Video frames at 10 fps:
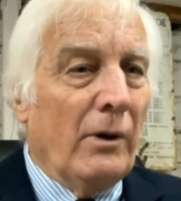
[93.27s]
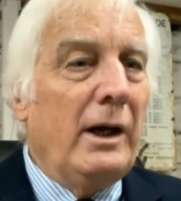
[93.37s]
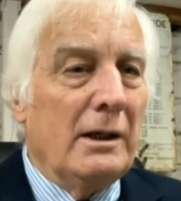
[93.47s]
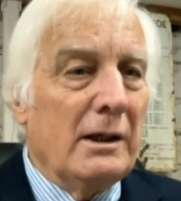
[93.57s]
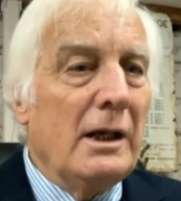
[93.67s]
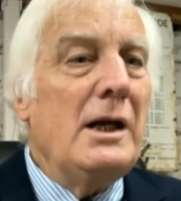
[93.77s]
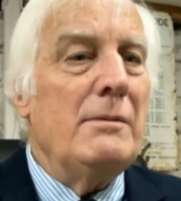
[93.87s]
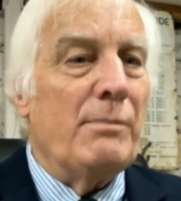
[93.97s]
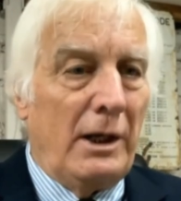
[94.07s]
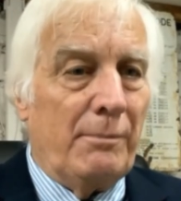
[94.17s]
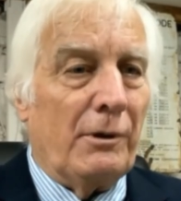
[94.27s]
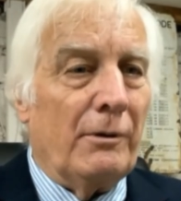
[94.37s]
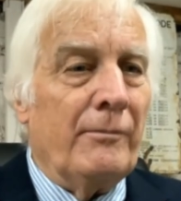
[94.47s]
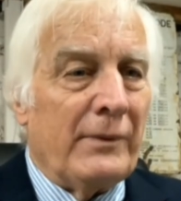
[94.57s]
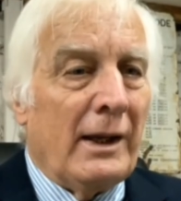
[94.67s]
We need
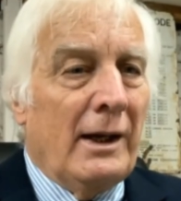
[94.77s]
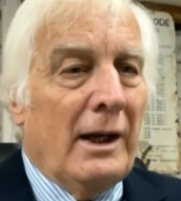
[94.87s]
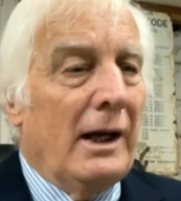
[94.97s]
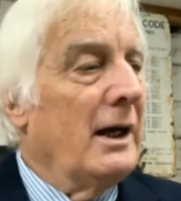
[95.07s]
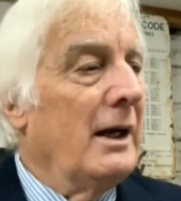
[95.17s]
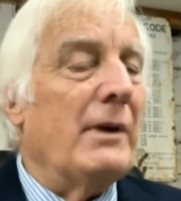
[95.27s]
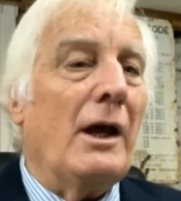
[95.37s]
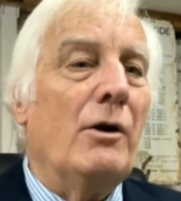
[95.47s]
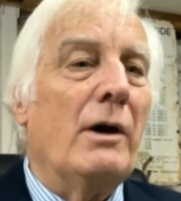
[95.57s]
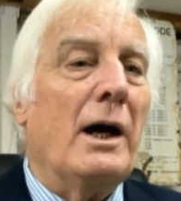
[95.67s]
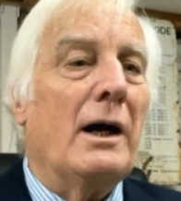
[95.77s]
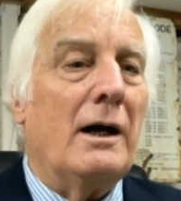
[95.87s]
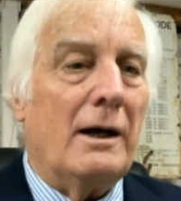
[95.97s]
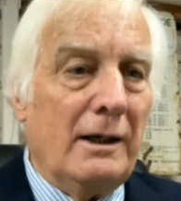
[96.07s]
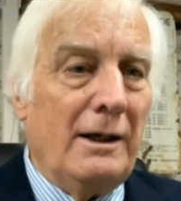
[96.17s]
people who are
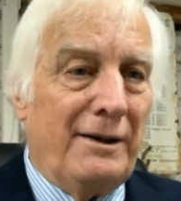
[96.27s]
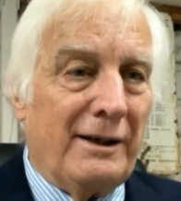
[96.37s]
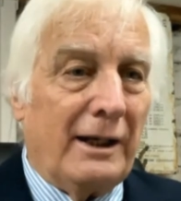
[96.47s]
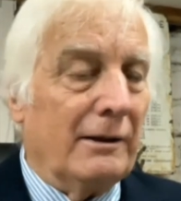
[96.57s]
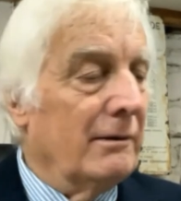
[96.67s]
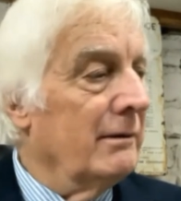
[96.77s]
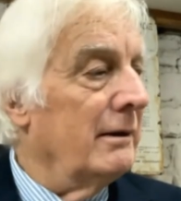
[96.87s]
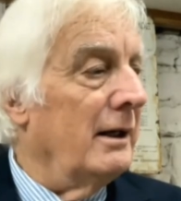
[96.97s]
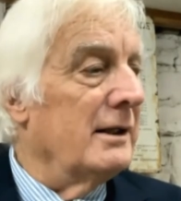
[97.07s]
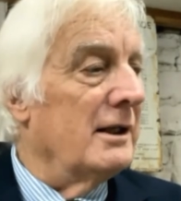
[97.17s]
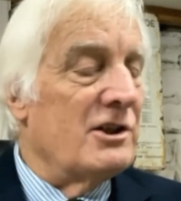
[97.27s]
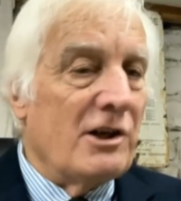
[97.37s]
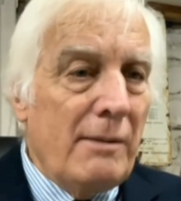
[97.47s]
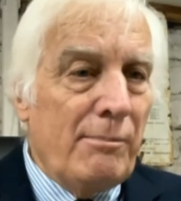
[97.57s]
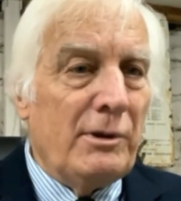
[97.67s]
highly skilled, and the
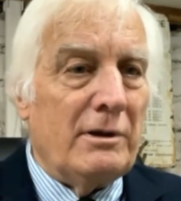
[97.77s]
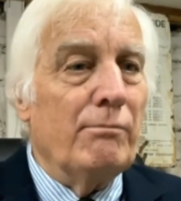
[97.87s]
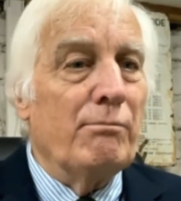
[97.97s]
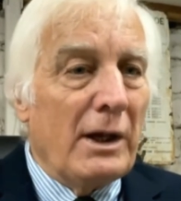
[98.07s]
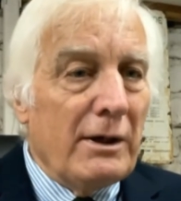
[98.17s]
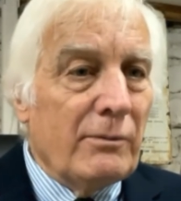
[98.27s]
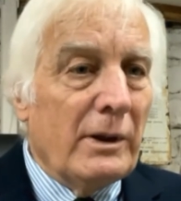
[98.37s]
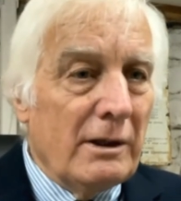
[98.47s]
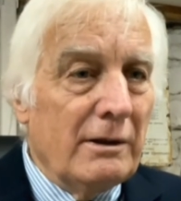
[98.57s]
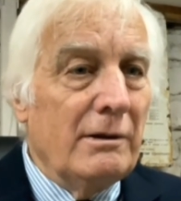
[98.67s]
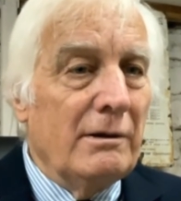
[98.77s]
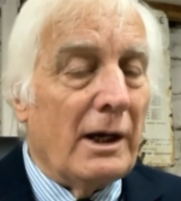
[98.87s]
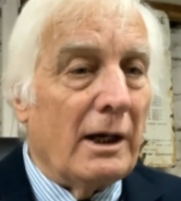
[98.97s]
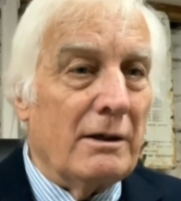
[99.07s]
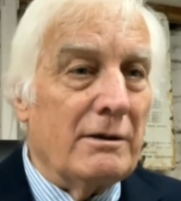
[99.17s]
cheapest and best way to do
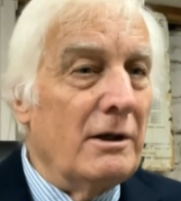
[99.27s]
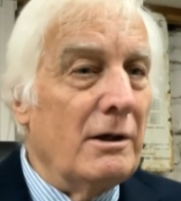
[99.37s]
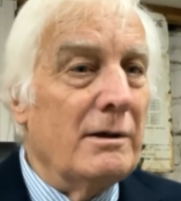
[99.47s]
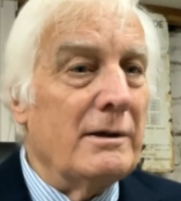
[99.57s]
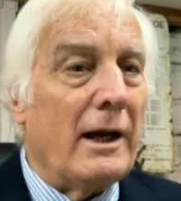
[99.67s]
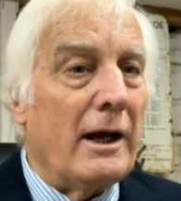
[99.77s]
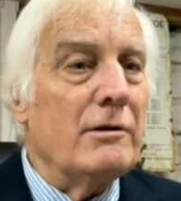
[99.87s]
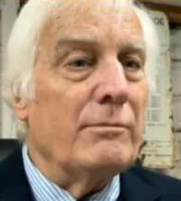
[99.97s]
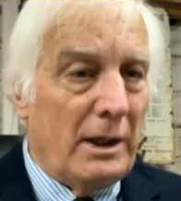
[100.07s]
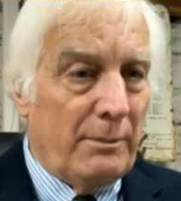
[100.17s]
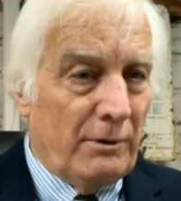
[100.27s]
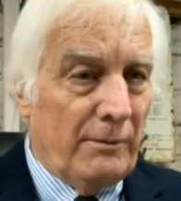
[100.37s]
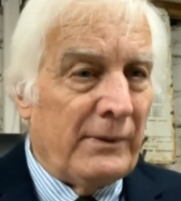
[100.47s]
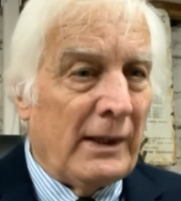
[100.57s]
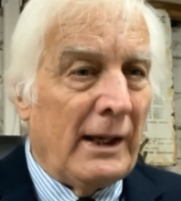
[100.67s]
that is to use our own people